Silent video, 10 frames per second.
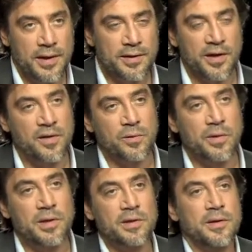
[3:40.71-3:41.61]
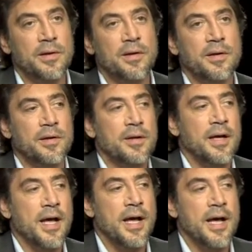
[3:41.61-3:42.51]
and the other world,
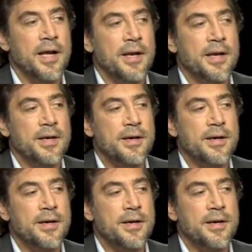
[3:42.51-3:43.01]
and